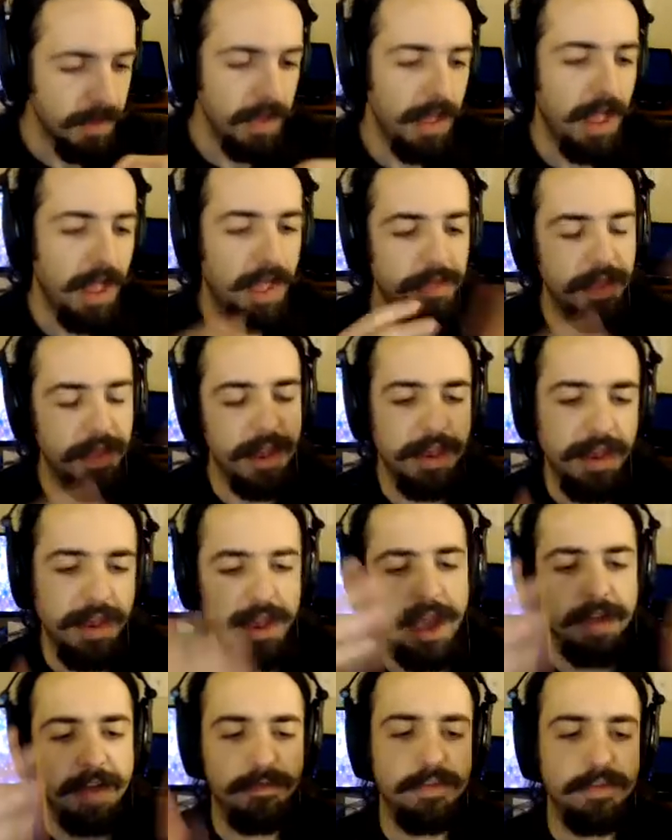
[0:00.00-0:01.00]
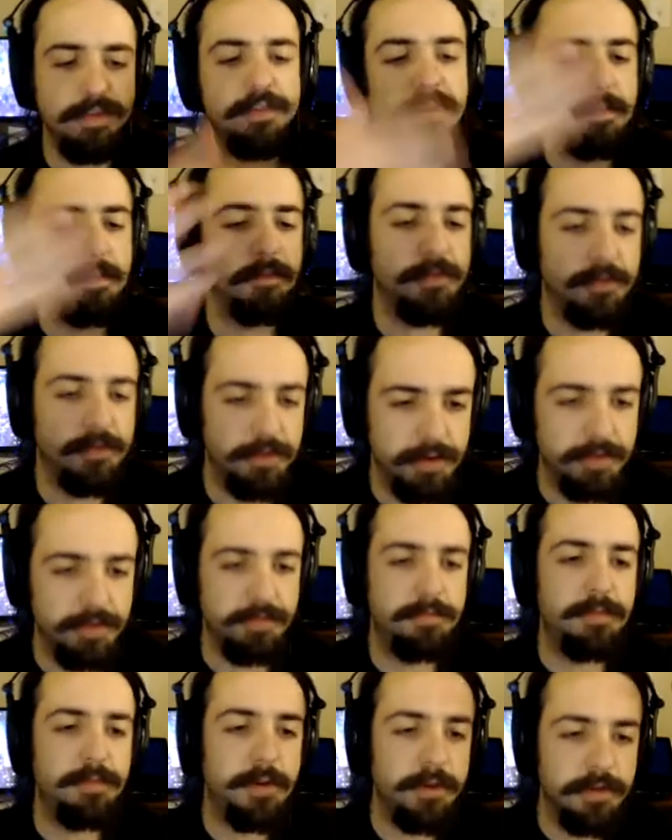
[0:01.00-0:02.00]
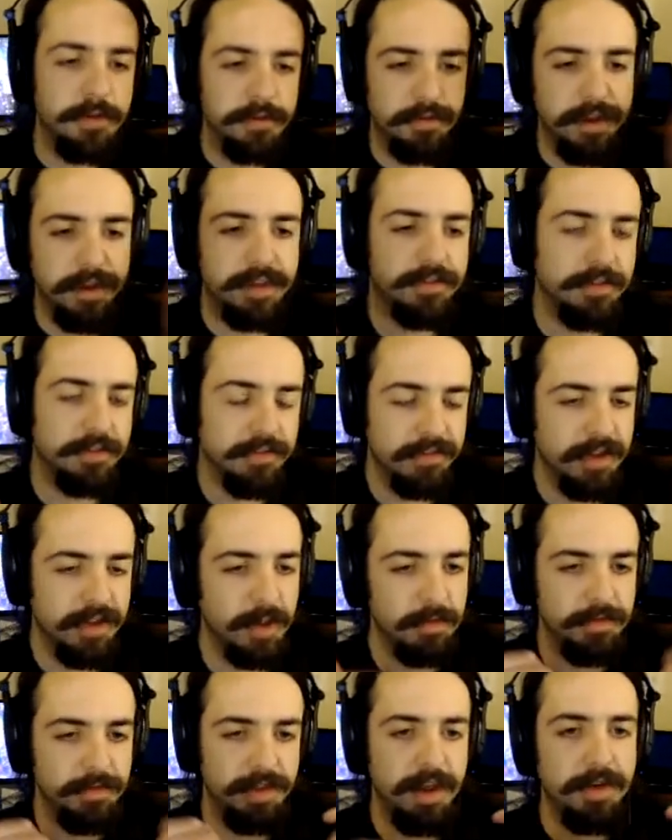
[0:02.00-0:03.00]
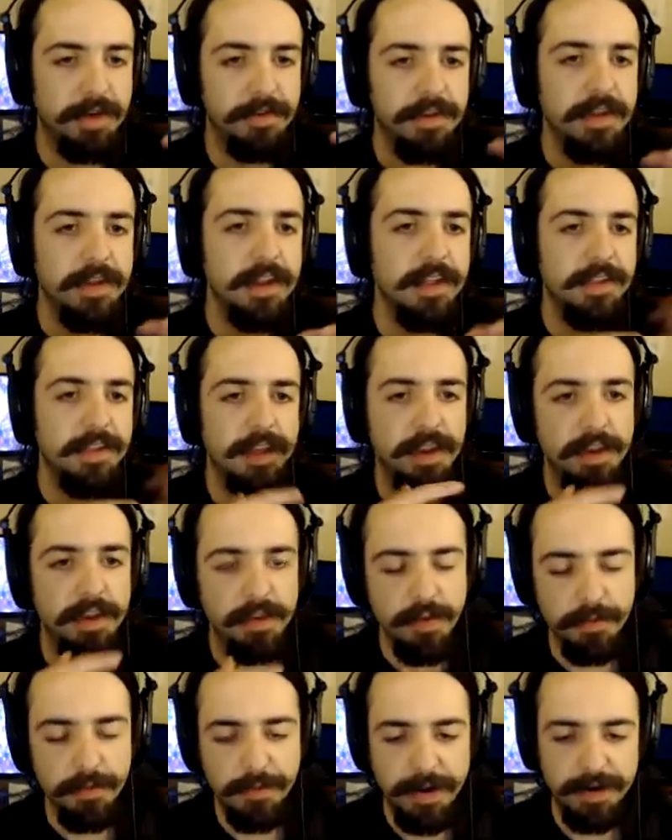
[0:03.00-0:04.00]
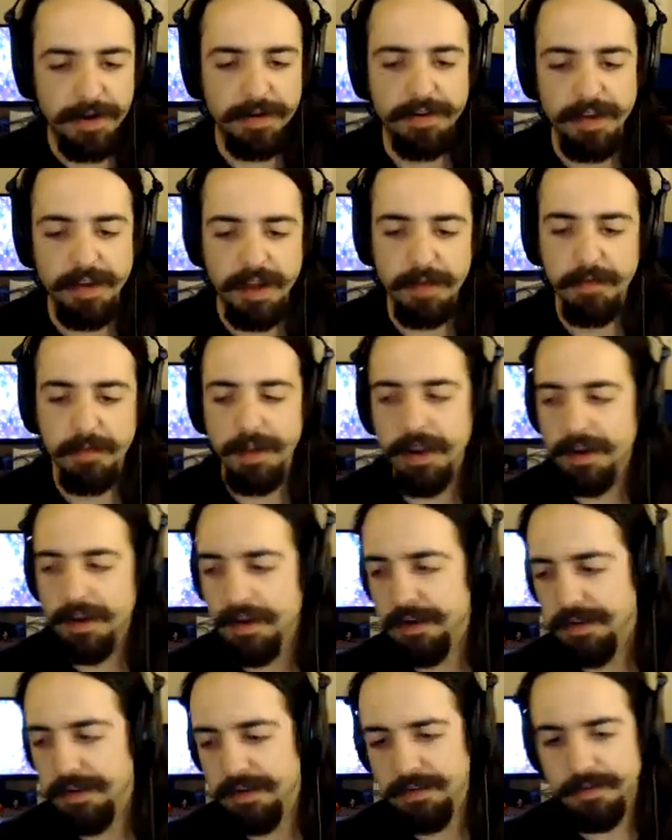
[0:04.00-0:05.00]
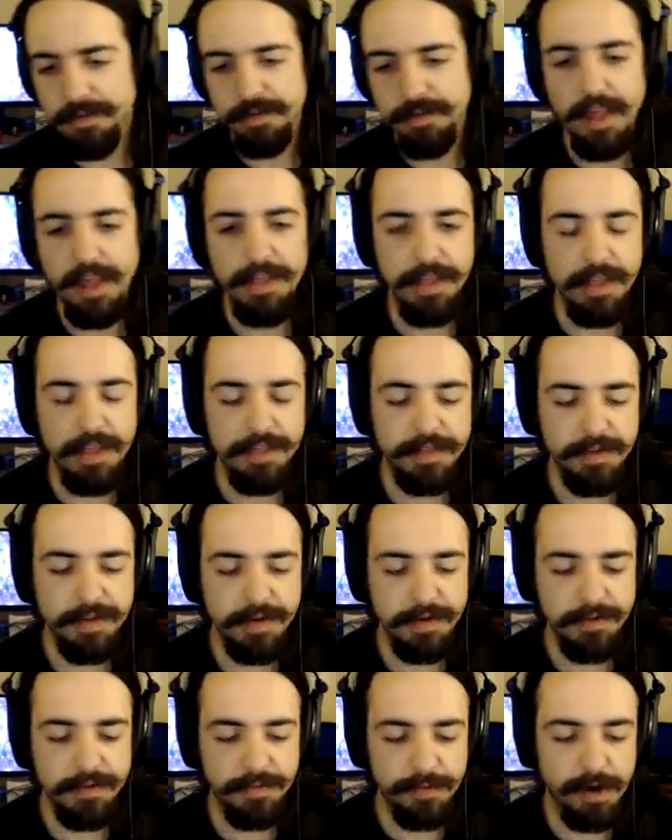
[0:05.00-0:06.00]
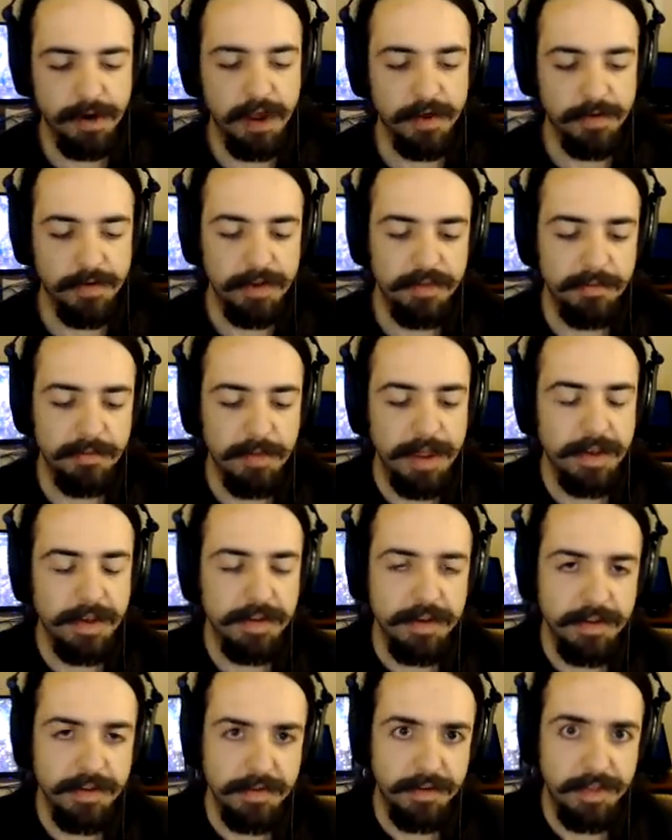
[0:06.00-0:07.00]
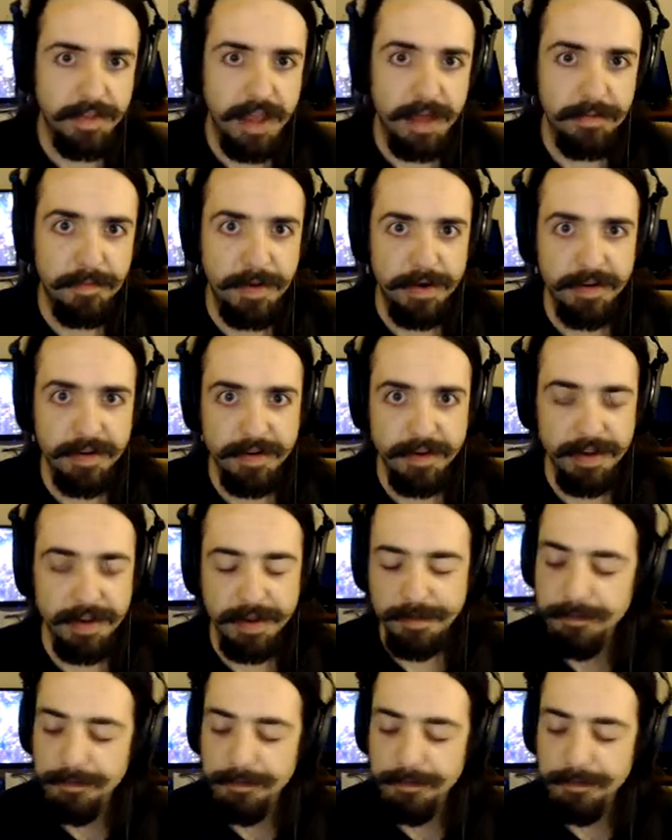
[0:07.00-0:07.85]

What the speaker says: and then after some sort of bold research comes out, then a new paradigm occurs, and then there's progress made under that paradigm.